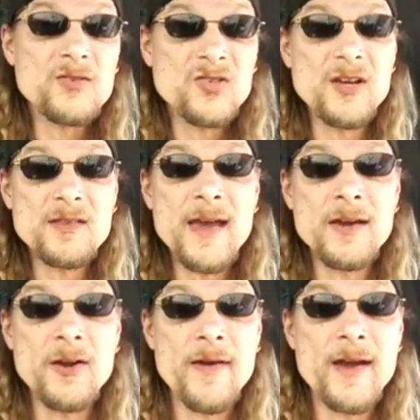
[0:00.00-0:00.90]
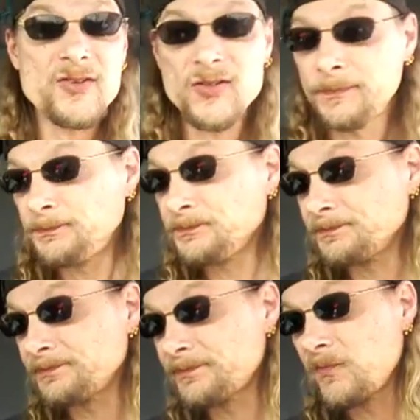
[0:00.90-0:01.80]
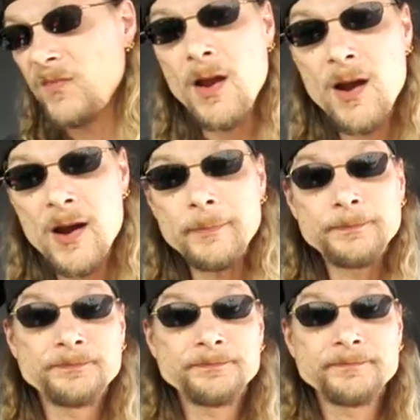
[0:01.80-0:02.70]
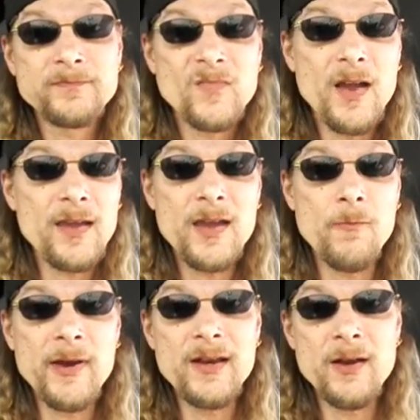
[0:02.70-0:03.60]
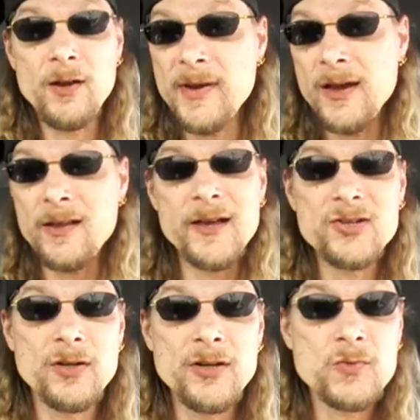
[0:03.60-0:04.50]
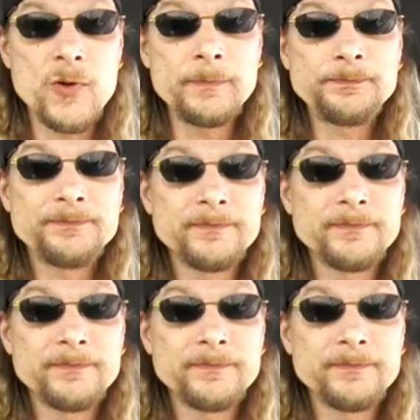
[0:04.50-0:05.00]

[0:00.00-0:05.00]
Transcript: Stick that in your ass. Alright. I can't wait to hear the backlash on this one.